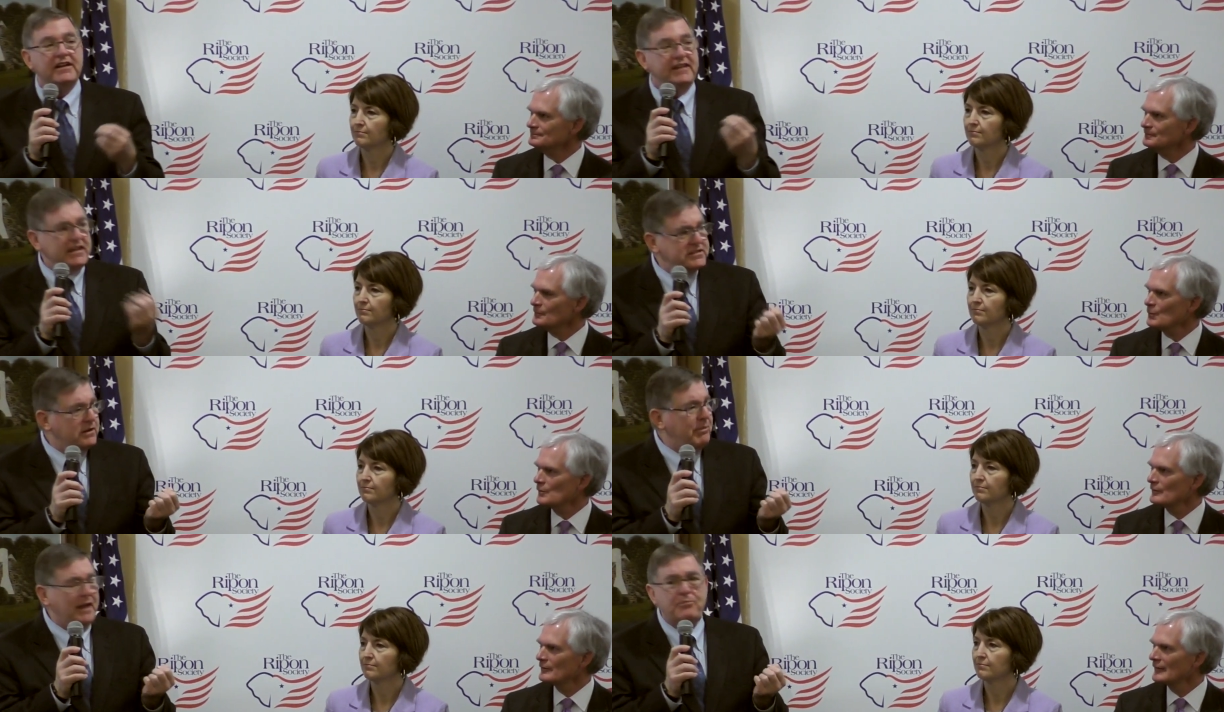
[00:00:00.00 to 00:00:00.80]
Speaker 1: yes, they're
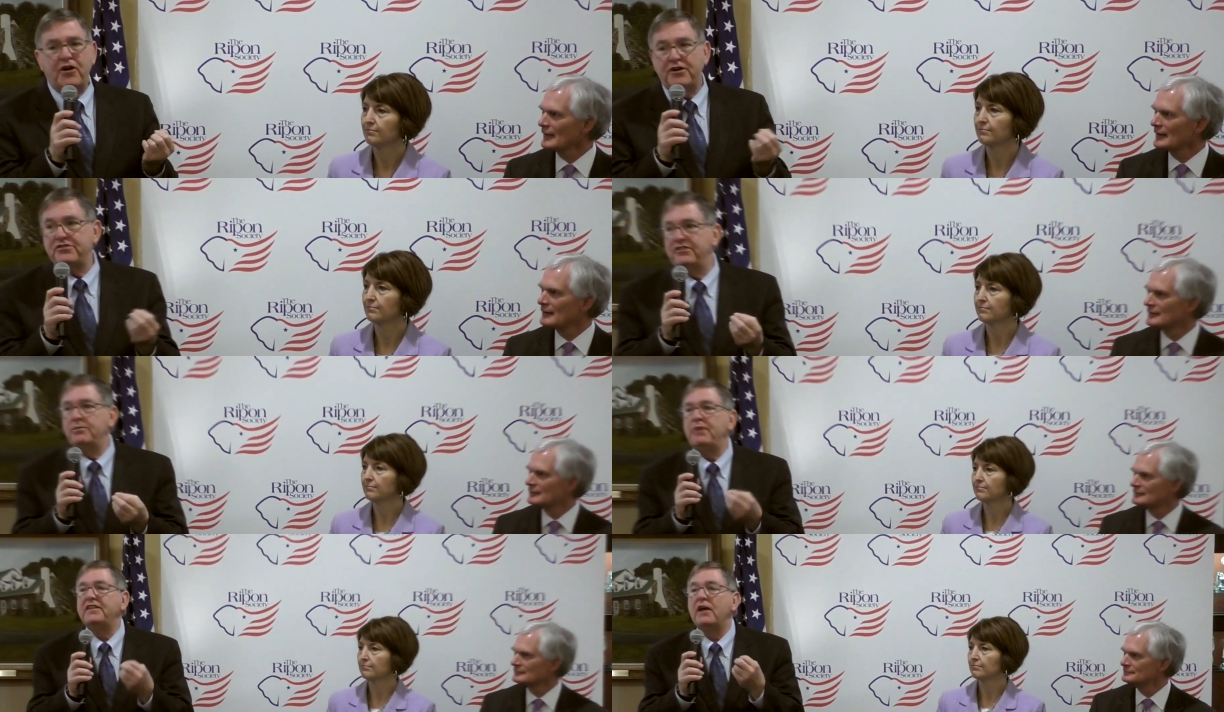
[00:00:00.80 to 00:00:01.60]
bipartisan,
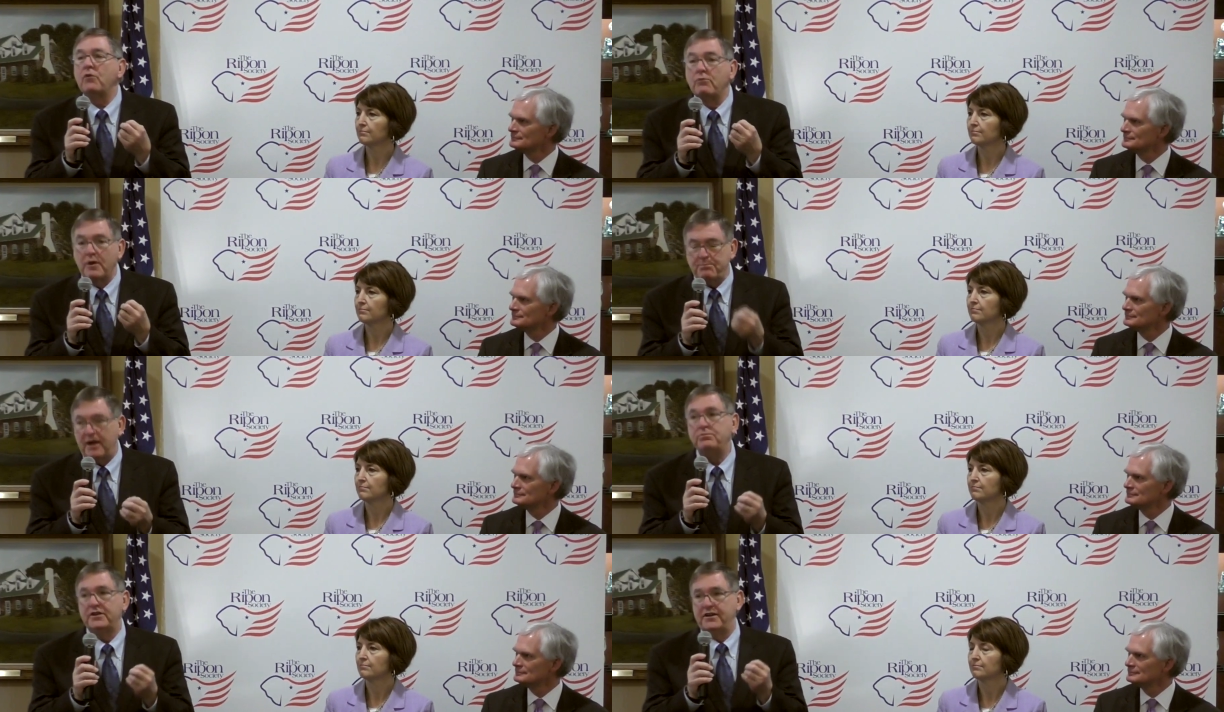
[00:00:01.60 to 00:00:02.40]
but they were
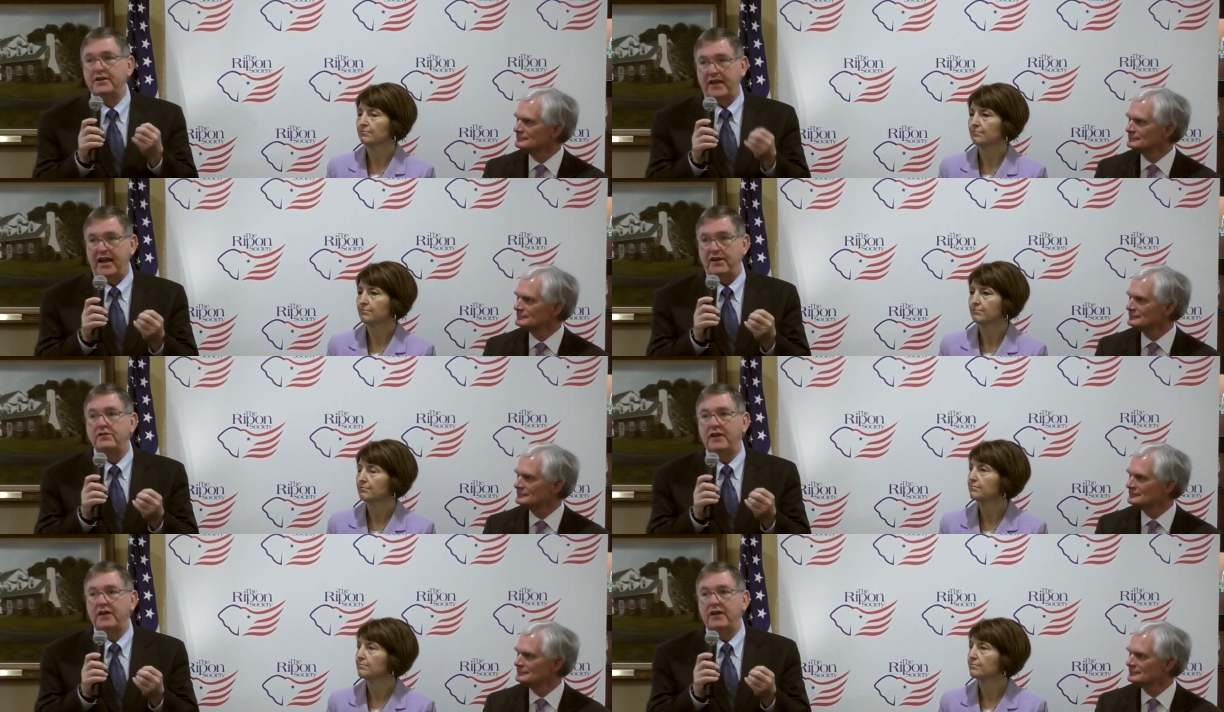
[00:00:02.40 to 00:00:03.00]
Republican led.